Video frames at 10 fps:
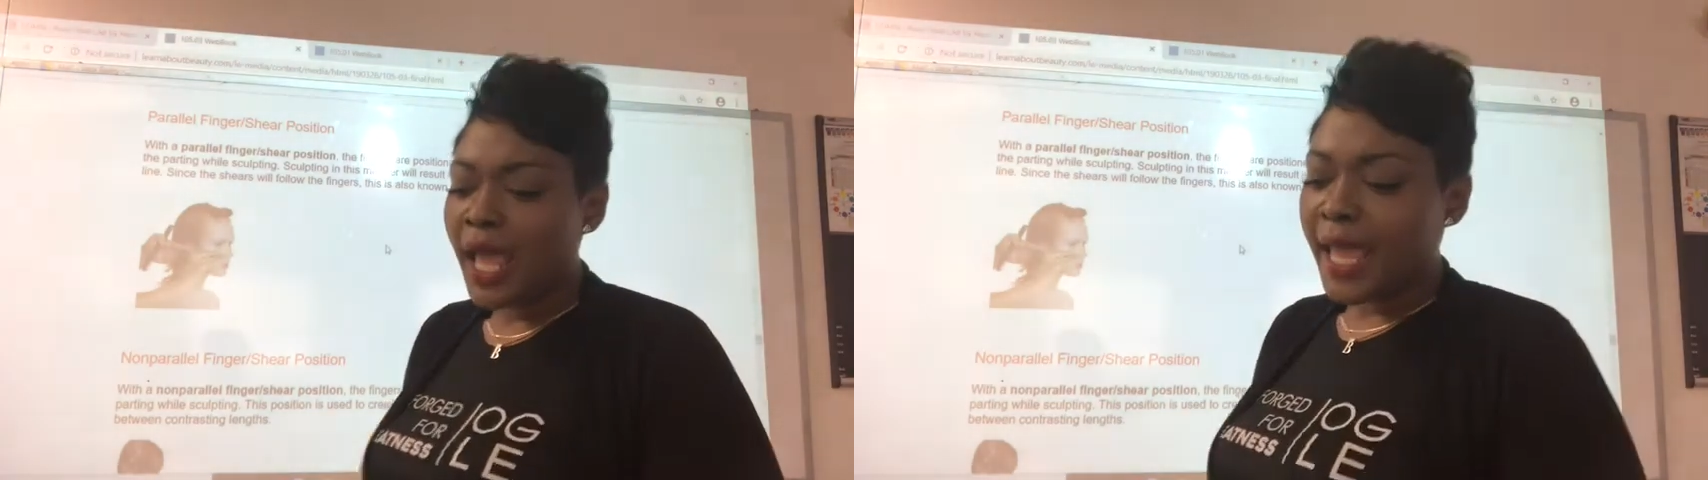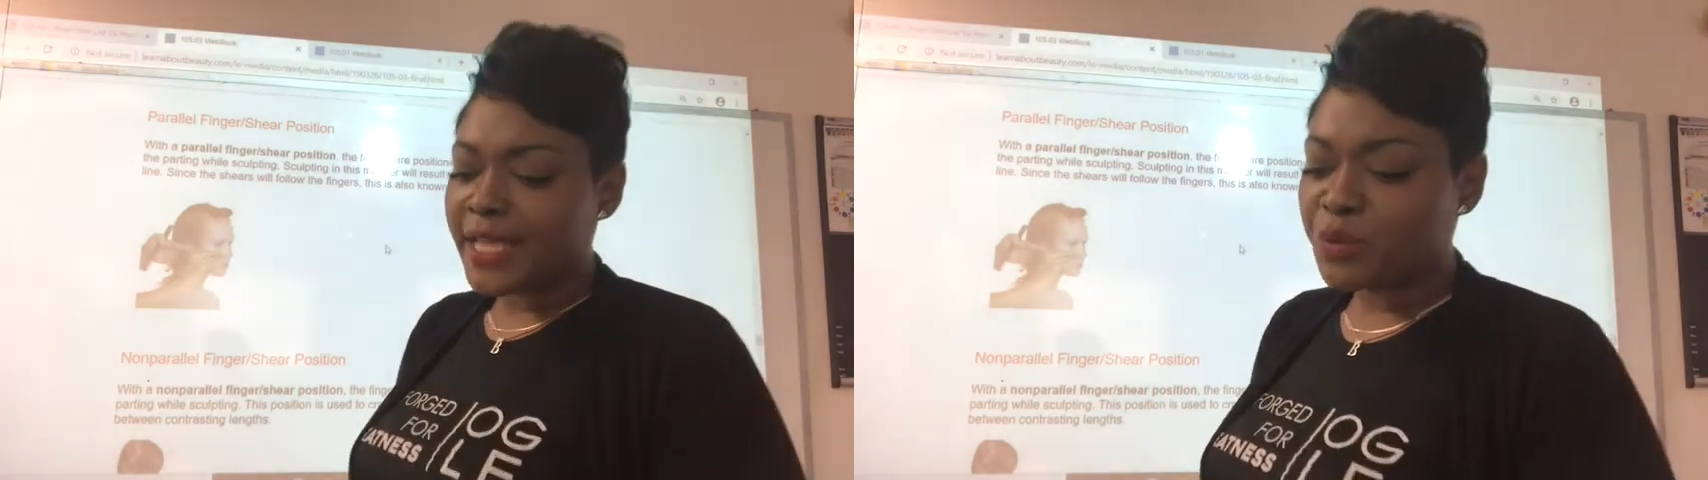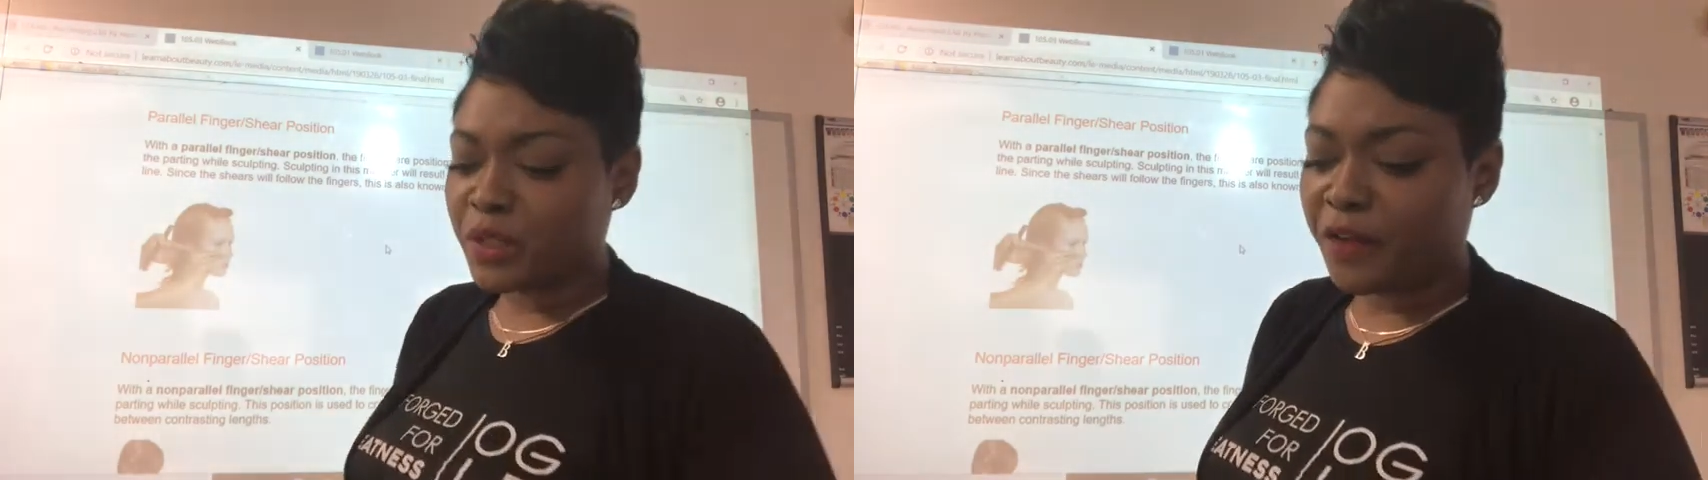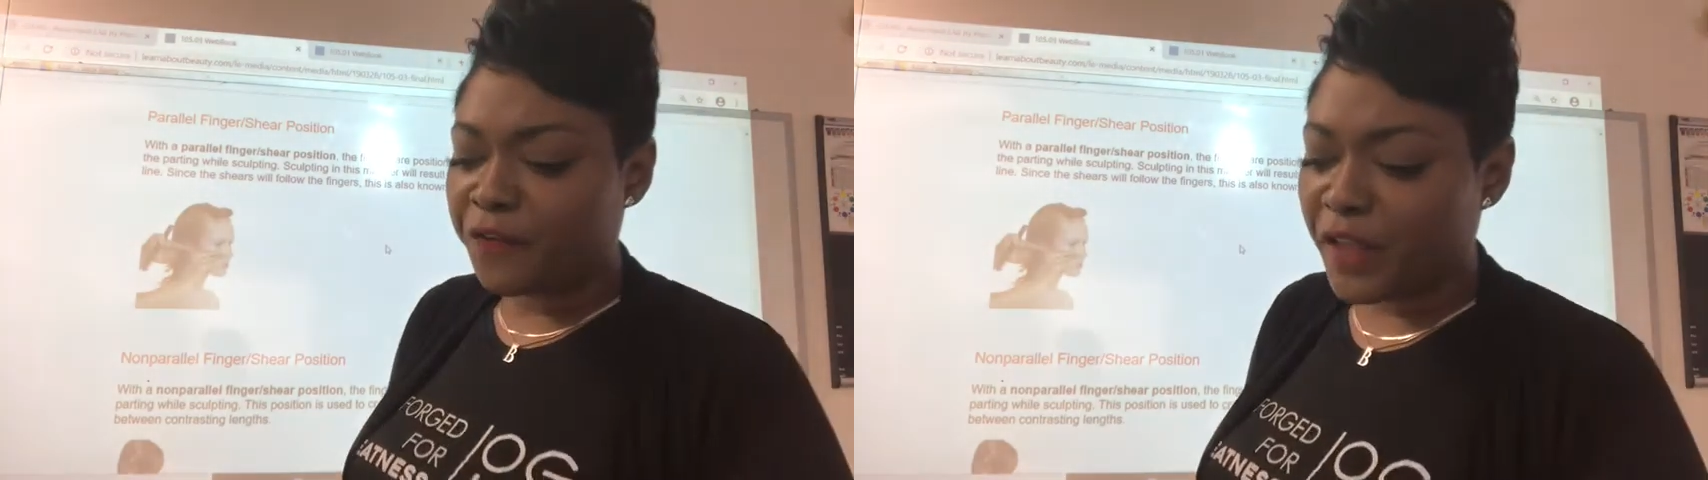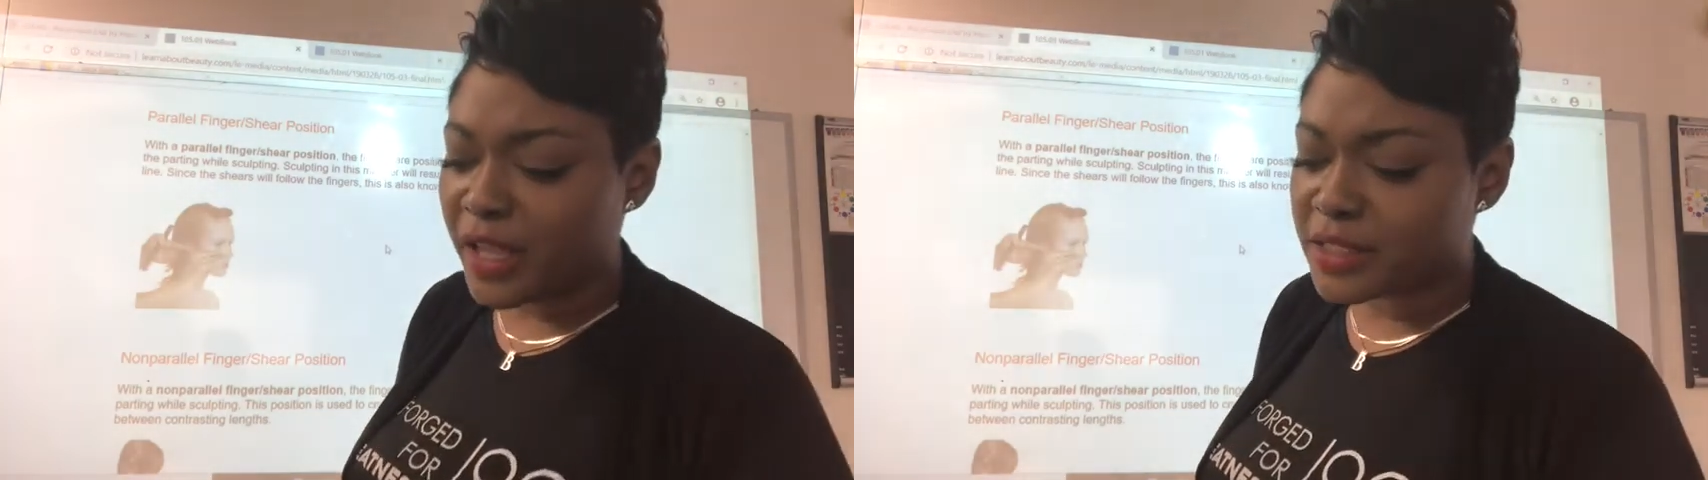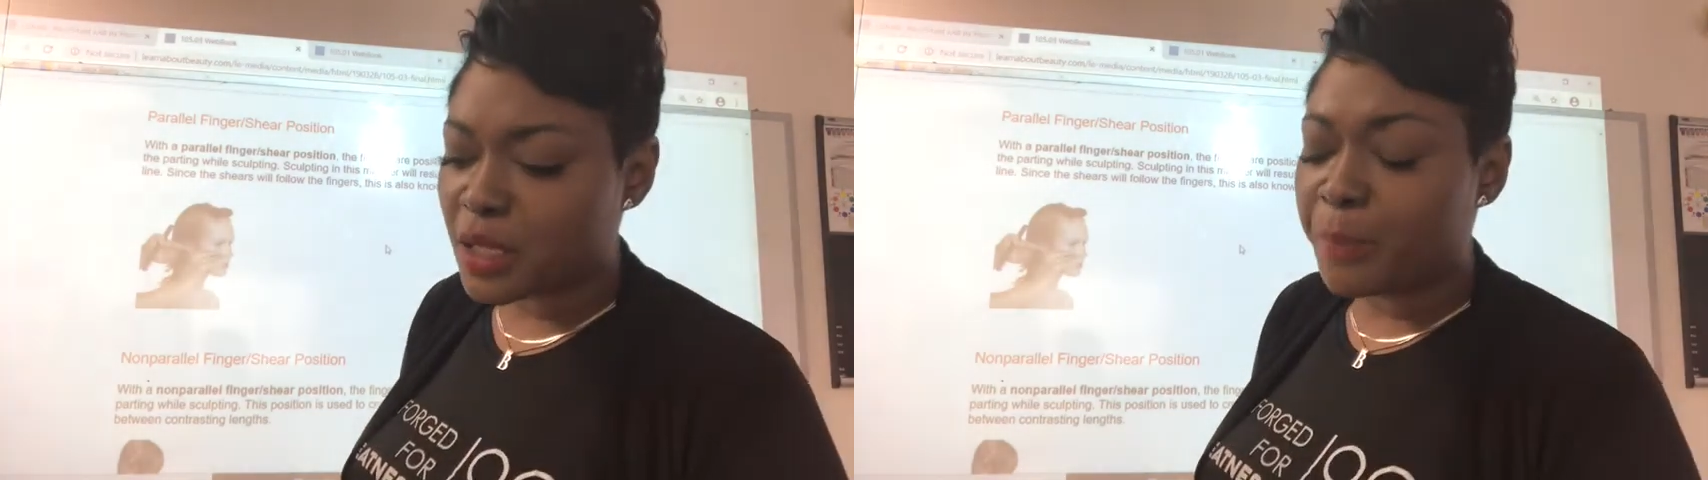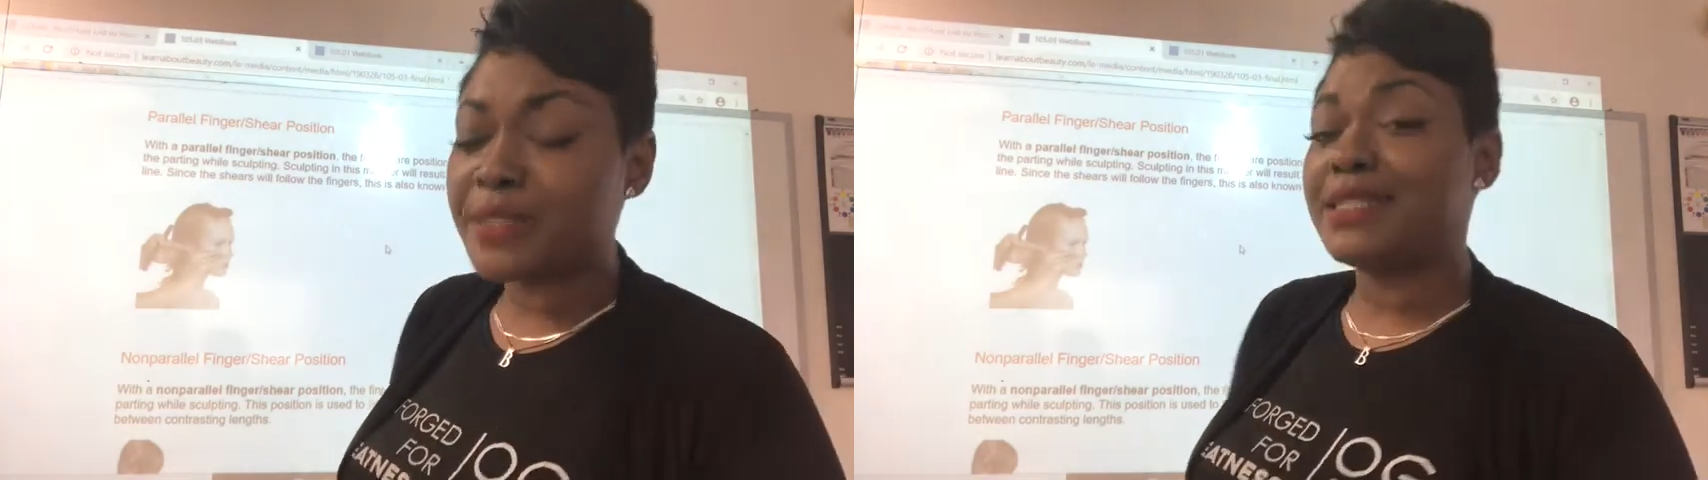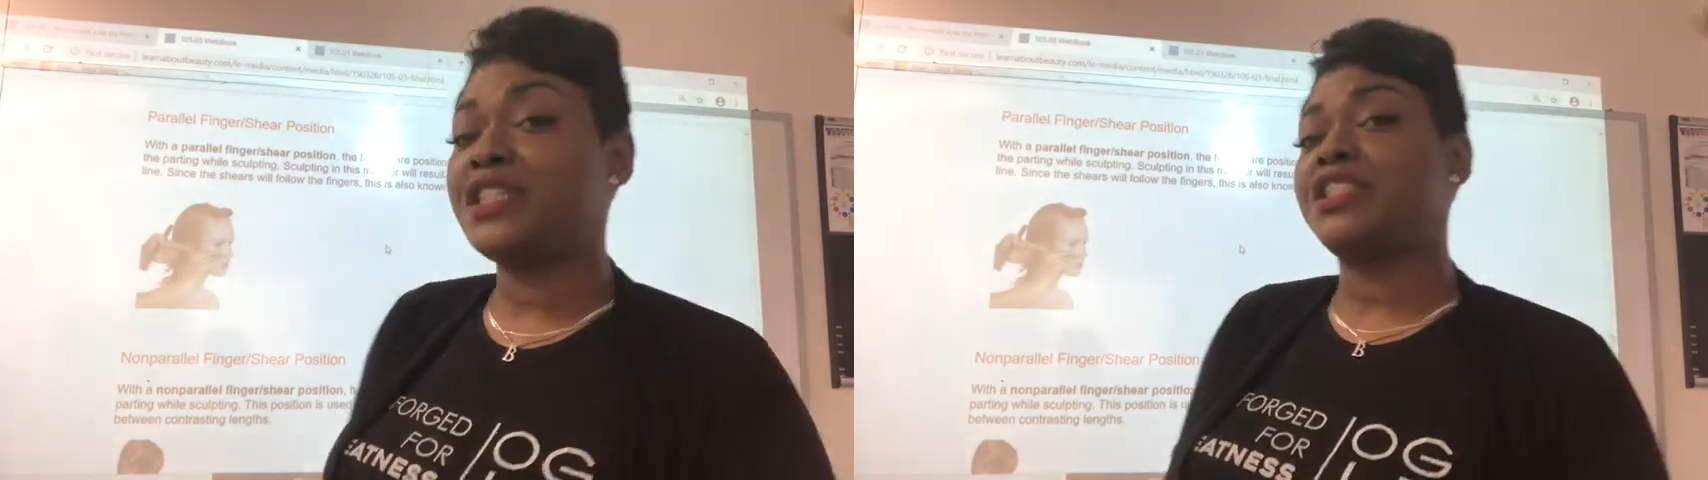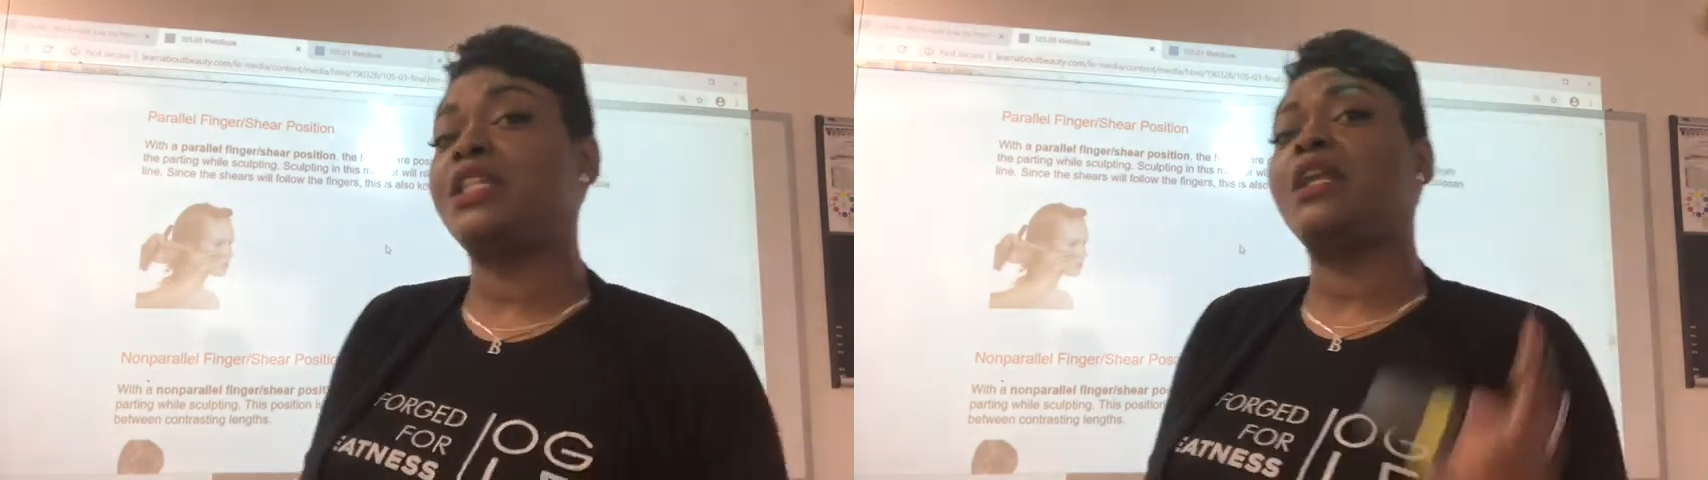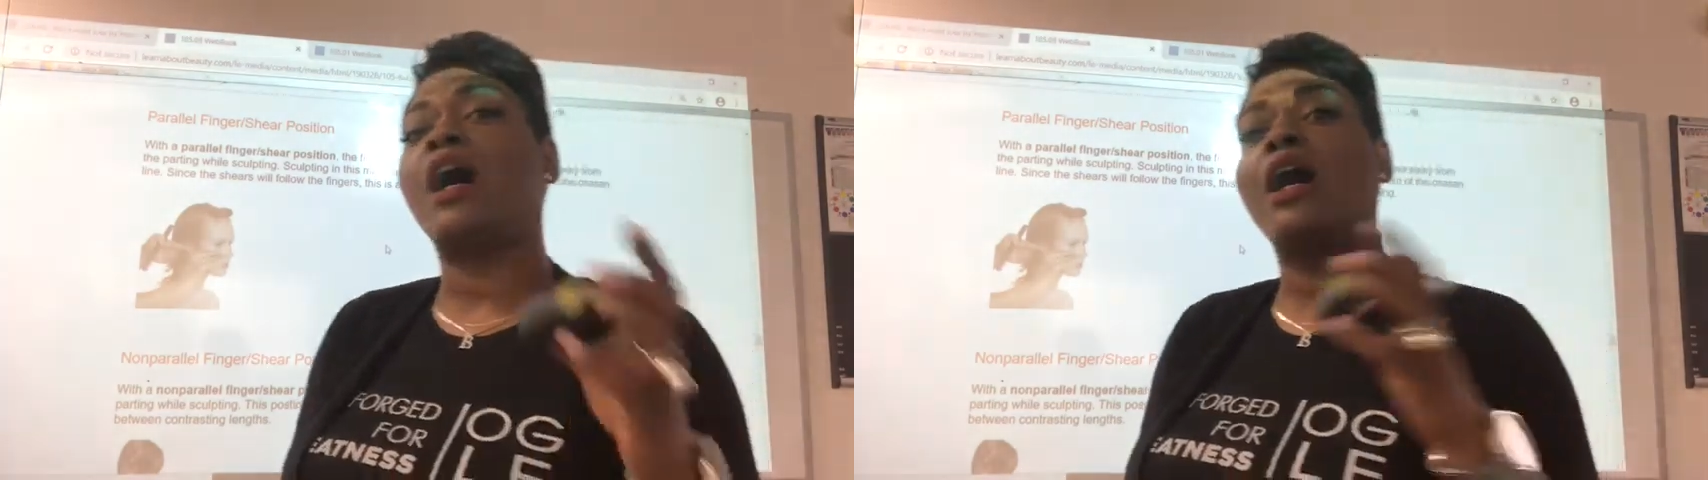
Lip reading: is when the fingers are positioned